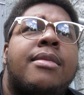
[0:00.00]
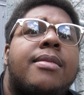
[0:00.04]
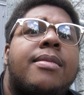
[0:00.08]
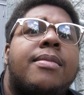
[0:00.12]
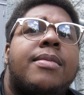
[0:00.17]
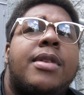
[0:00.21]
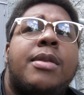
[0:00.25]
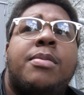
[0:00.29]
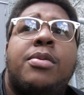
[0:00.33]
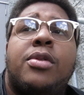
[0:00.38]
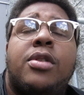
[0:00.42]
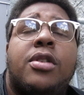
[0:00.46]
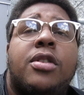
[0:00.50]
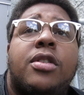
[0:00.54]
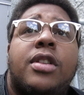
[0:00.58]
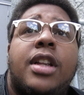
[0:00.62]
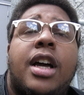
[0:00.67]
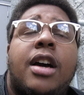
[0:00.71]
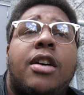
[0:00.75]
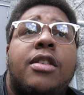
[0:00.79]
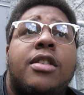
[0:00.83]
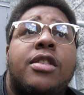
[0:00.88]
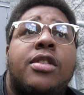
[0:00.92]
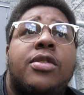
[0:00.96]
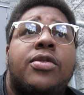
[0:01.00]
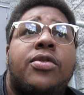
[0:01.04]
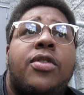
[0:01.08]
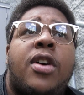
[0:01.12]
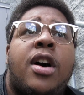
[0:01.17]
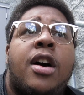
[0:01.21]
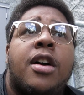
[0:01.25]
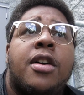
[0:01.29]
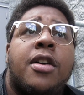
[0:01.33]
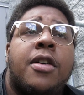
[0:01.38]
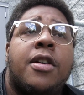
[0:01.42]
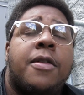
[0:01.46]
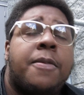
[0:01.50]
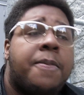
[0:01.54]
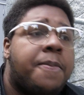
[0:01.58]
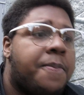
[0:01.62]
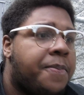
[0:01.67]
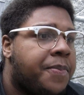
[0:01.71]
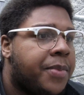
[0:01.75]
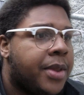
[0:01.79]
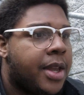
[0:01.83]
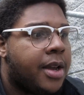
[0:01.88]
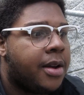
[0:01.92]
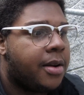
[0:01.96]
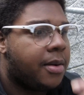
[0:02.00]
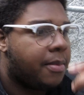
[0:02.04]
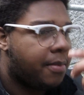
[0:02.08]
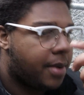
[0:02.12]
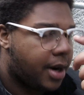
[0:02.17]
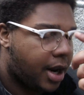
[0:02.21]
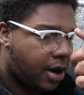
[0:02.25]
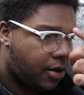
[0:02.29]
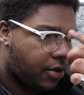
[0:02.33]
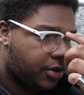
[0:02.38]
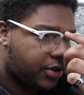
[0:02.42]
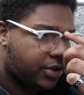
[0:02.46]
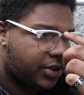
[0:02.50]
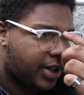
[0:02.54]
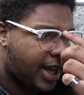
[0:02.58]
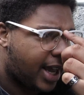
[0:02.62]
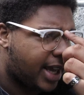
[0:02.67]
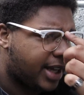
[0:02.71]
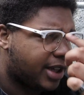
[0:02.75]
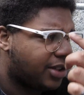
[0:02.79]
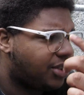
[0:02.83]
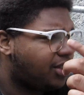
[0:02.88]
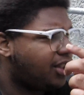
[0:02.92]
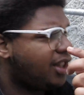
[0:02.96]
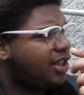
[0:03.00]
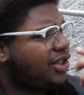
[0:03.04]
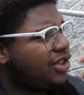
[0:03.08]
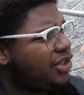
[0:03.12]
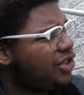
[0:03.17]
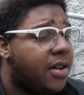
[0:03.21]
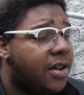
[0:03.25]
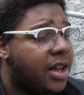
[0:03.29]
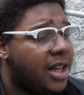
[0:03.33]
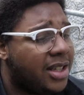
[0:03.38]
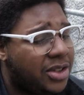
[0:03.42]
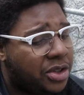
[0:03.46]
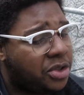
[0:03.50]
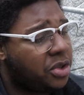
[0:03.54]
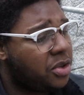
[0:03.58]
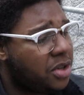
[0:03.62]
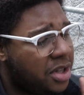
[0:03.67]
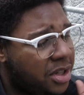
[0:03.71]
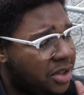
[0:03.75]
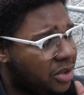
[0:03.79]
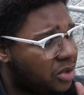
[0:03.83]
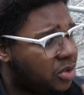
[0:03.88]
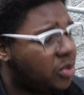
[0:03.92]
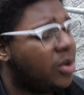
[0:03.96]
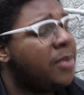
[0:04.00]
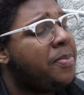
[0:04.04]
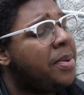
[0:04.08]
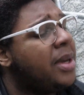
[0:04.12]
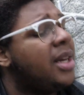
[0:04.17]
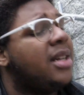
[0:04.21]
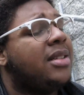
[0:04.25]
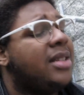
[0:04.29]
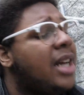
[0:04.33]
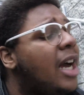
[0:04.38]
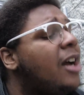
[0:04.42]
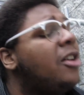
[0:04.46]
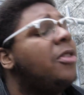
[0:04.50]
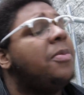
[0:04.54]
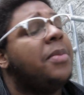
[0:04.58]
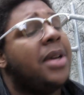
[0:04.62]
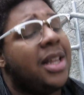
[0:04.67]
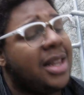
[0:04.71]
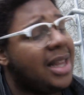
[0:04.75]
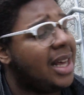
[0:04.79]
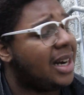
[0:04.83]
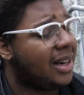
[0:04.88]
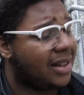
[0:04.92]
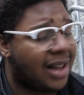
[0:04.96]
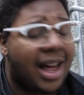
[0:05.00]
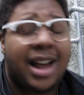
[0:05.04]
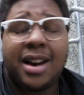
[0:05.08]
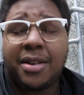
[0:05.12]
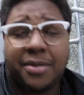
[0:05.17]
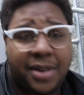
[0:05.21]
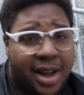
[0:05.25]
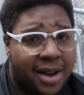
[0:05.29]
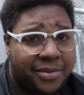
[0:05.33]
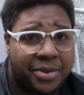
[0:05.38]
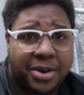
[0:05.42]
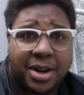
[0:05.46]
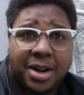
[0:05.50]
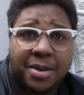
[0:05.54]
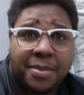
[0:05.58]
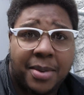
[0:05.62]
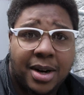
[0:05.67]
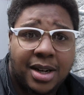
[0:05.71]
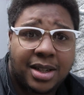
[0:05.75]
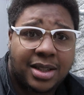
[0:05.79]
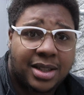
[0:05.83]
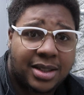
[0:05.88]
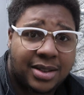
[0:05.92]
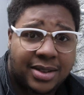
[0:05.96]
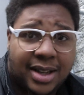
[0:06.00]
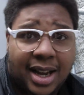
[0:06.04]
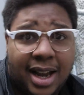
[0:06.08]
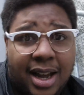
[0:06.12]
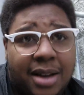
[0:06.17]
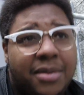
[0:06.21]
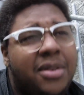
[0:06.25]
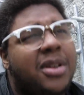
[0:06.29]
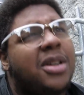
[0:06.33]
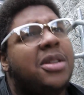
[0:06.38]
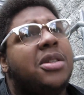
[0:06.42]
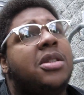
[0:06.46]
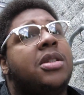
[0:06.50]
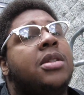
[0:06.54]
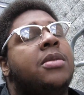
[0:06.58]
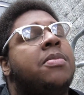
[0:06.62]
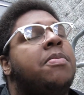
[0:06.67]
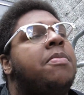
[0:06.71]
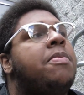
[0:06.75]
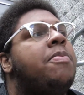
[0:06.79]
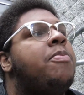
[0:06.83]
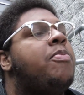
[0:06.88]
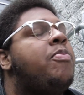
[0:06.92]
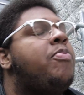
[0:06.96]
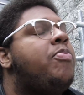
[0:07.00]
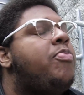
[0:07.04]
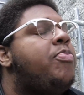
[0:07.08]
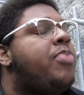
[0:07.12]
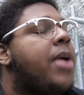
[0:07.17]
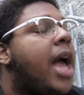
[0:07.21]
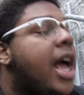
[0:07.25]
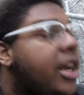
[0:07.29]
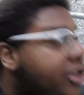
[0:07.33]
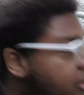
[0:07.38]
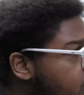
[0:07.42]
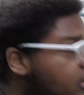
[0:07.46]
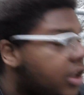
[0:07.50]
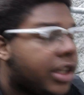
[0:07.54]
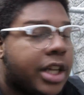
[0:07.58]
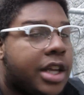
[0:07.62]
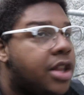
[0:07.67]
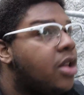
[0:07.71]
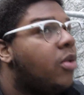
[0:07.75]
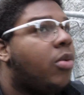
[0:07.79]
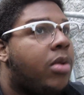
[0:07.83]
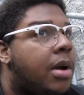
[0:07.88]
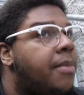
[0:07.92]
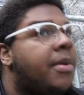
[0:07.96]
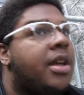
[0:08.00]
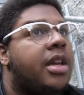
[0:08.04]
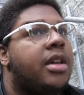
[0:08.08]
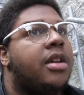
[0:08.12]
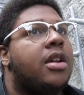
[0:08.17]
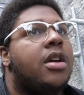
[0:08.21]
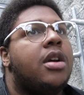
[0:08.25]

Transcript: People are loud as fuck. But I was saying it's due to this gripping entitlement that a lot of African Americans have, especially the women.